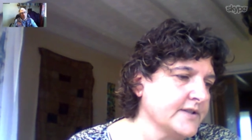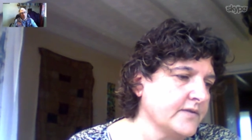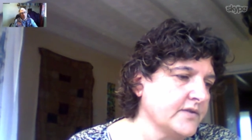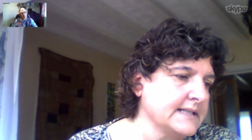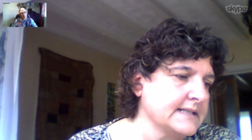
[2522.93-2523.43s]

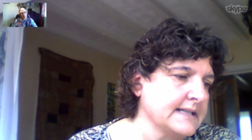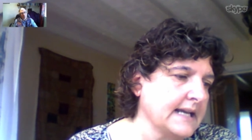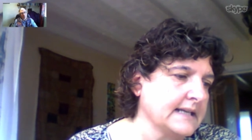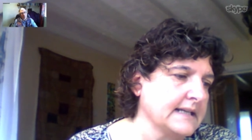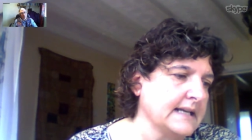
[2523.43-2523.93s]
over recent
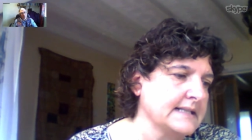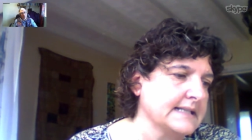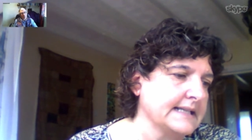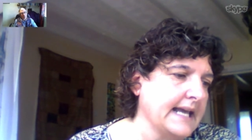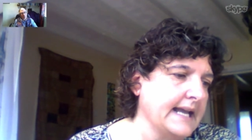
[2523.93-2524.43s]
decades,
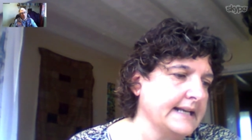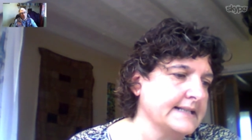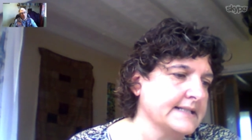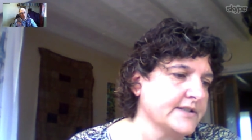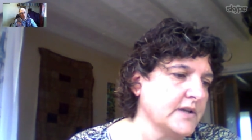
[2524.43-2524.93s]
again,
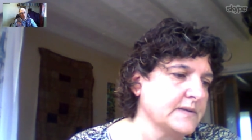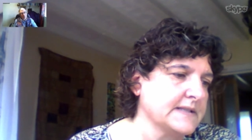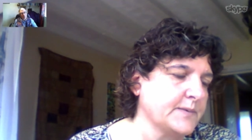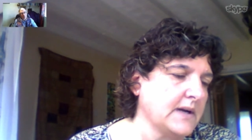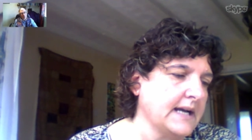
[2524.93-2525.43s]
it is no
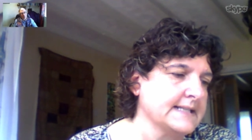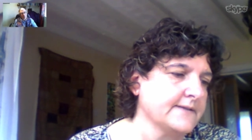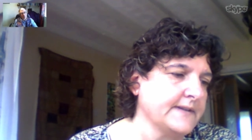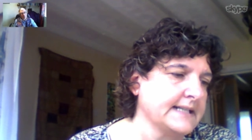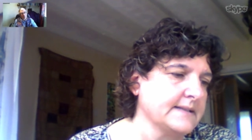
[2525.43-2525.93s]
surprise that
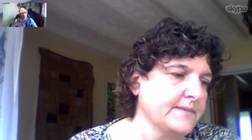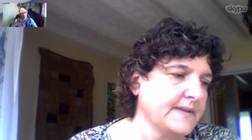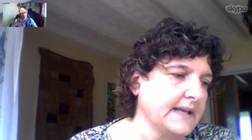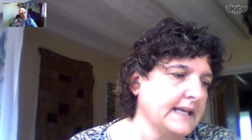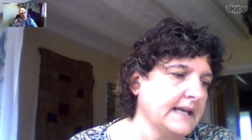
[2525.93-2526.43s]
victim
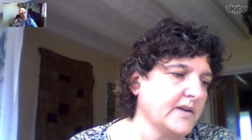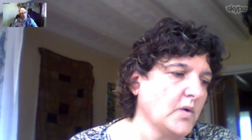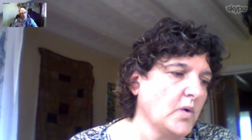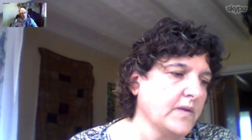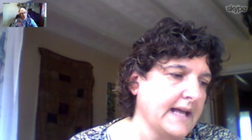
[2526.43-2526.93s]
thinking and
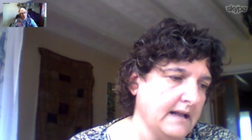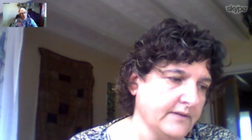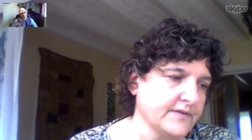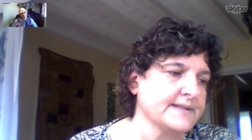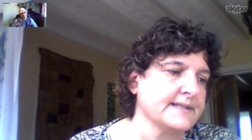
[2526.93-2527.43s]
all the health
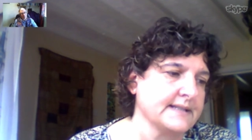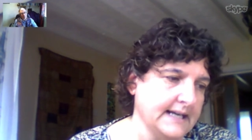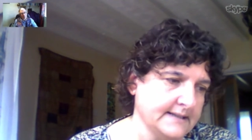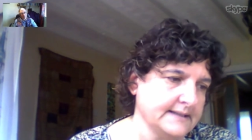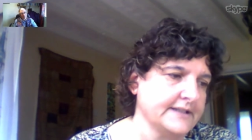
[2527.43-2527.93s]
and
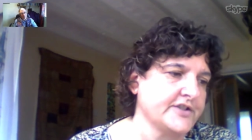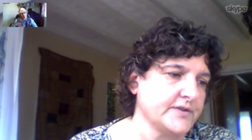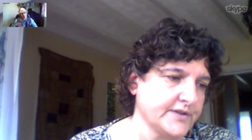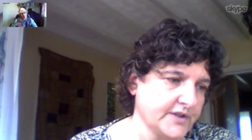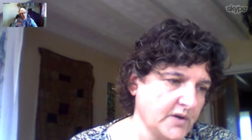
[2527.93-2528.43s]
societal
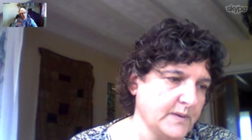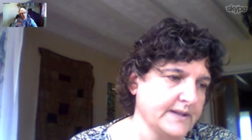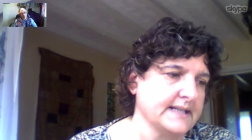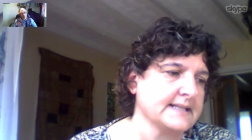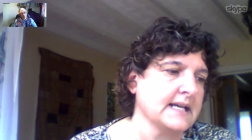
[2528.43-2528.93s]
issues that go with
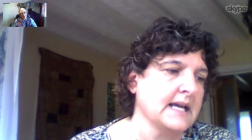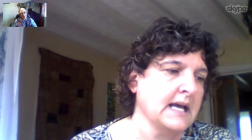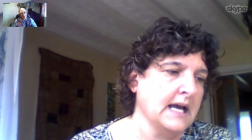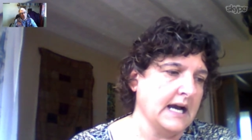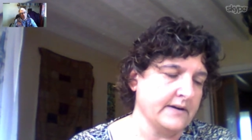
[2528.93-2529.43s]
it
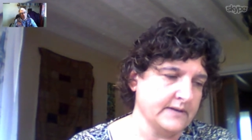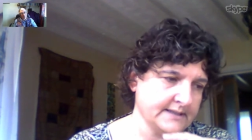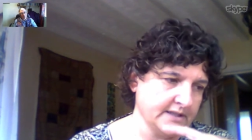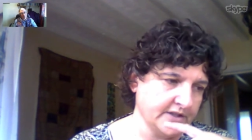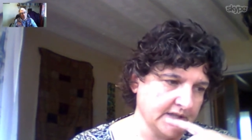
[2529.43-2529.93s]
are at
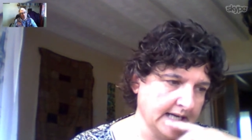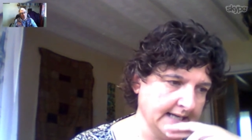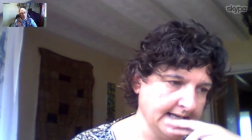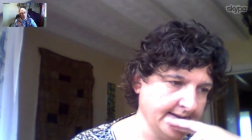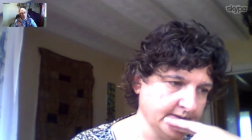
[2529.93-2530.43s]
such high
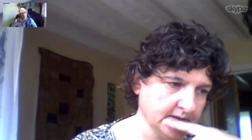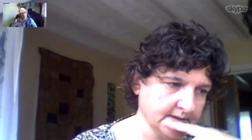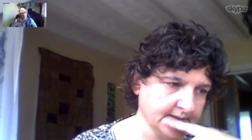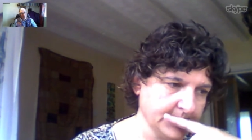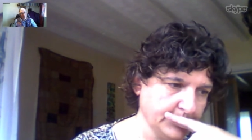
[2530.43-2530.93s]

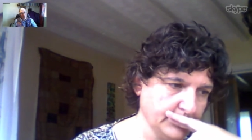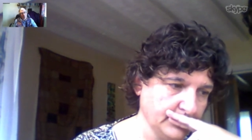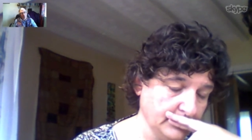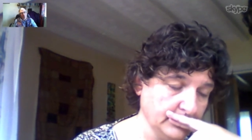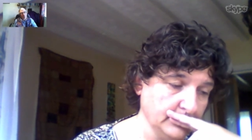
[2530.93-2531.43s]
levels.
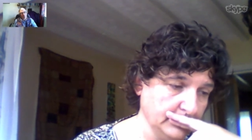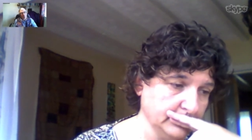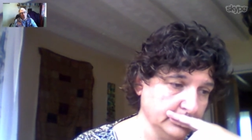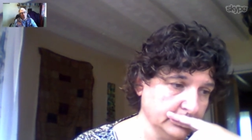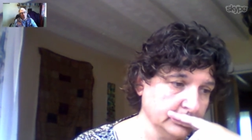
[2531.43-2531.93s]
Mm.
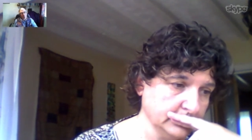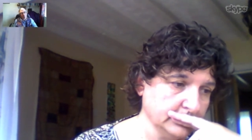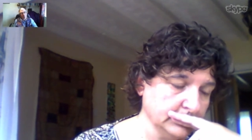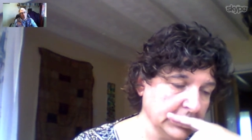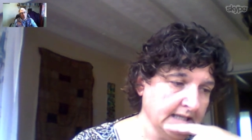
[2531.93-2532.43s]

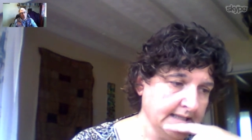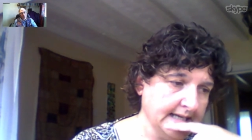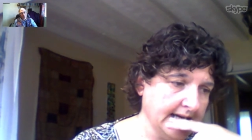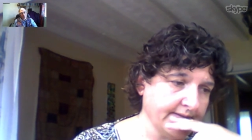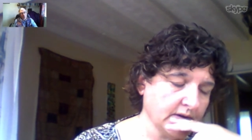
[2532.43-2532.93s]

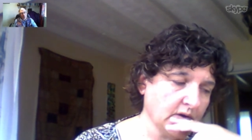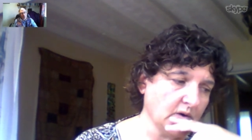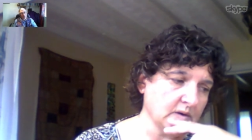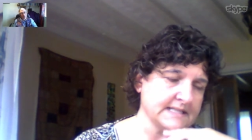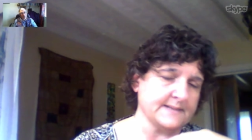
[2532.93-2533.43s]
Yeah, and the
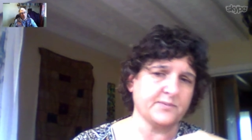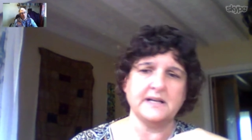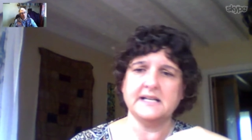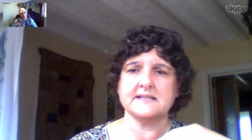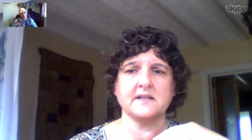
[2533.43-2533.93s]
course is
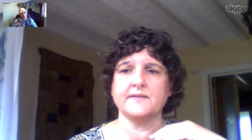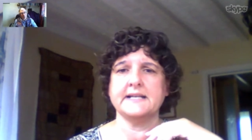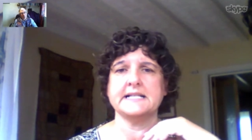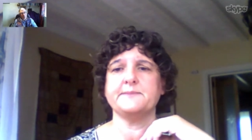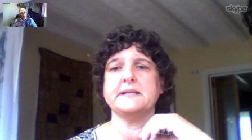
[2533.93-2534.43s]
brilliant on
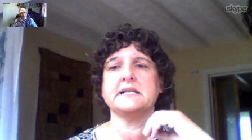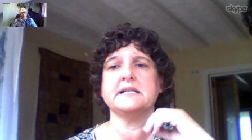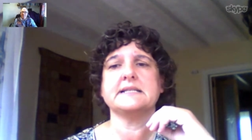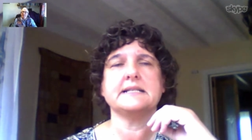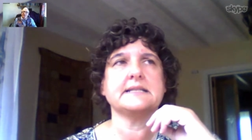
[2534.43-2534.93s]
this
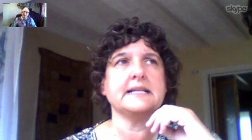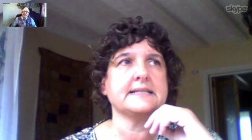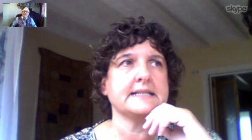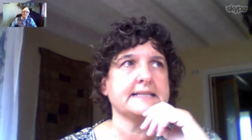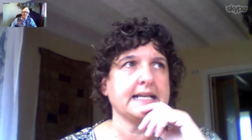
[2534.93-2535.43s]
because it says
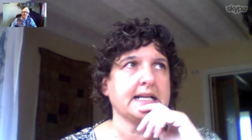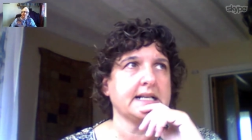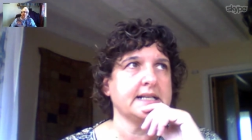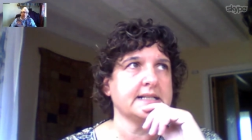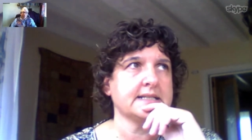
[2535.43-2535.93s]
that
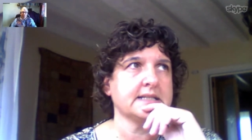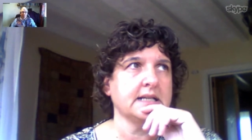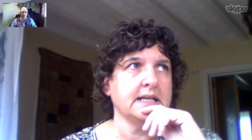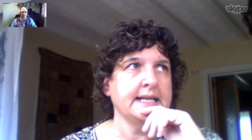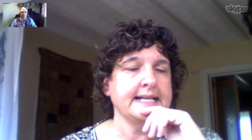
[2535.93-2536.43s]
sickness
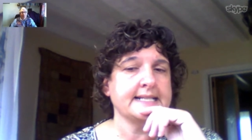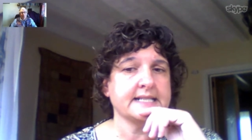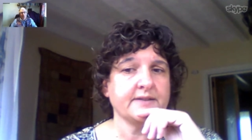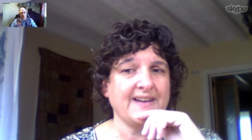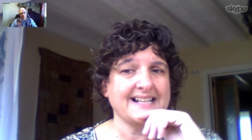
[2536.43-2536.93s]
is a
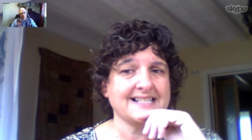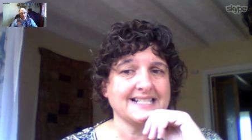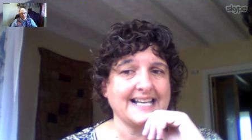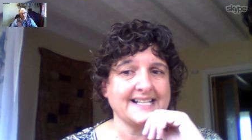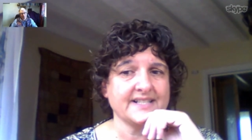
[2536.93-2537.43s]
defense
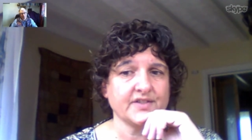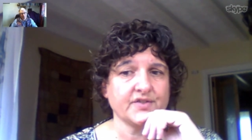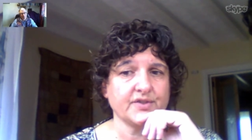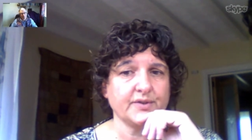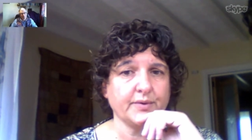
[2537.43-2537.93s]
against the
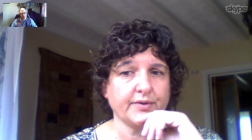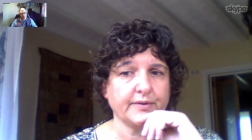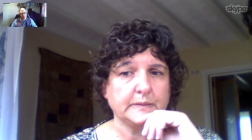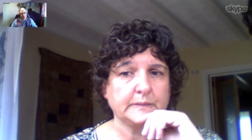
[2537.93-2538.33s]
truth.